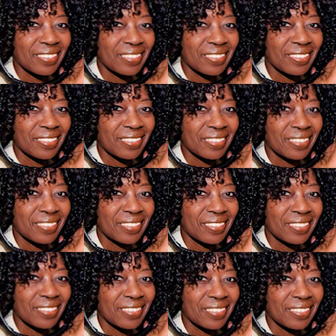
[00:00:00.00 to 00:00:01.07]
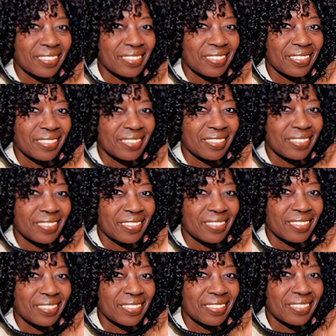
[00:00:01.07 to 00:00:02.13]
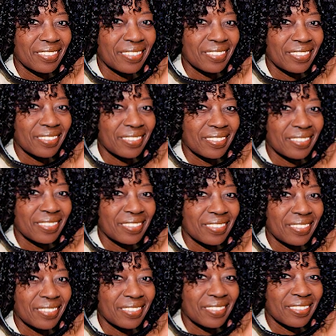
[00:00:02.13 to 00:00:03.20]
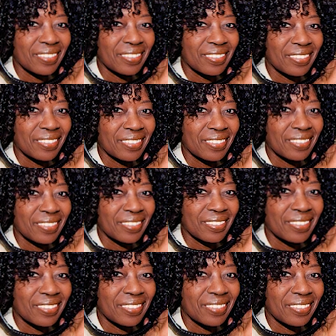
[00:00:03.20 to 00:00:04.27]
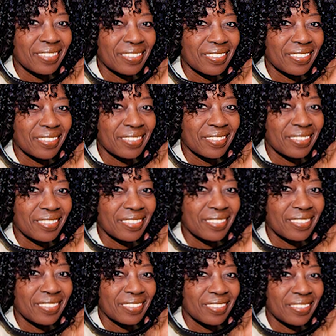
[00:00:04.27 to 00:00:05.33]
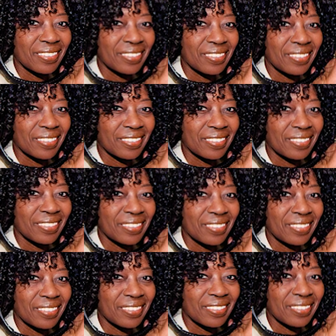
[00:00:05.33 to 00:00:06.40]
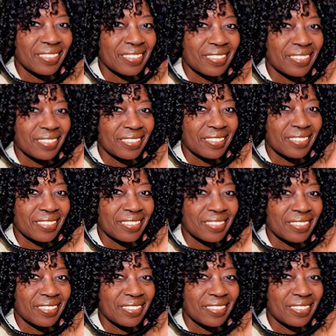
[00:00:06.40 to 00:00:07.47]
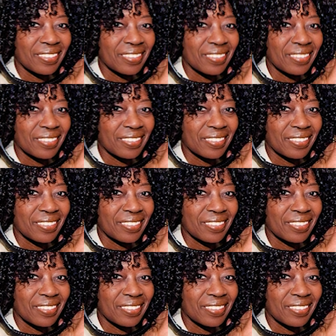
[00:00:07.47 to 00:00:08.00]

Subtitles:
(silent)